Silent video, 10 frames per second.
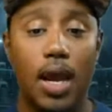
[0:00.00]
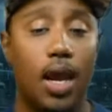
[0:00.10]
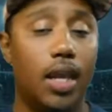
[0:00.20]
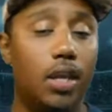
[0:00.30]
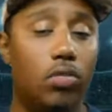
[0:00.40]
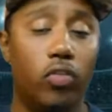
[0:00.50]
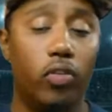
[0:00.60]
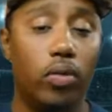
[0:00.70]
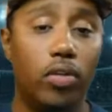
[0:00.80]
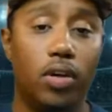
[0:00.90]
He threw for
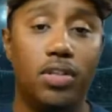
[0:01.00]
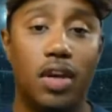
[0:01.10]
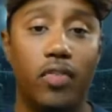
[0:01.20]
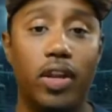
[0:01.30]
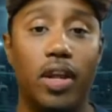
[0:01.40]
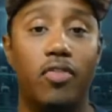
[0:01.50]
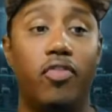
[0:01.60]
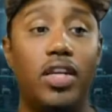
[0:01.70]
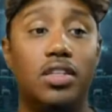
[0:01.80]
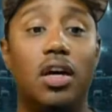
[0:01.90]
337 in
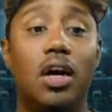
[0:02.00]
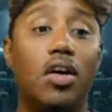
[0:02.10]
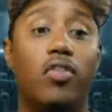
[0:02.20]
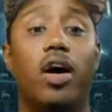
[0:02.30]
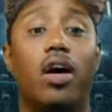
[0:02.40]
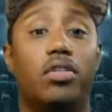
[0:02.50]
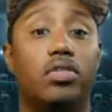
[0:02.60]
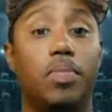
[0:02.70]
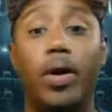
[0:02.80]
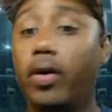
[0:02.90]
face of a
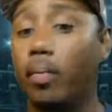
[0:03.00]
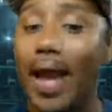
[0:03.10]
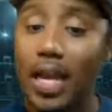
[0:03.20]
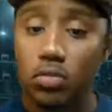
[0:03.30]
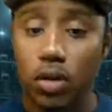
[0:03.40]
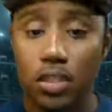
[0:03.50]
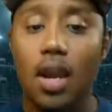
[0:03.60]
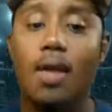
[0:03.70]
superior pass rush.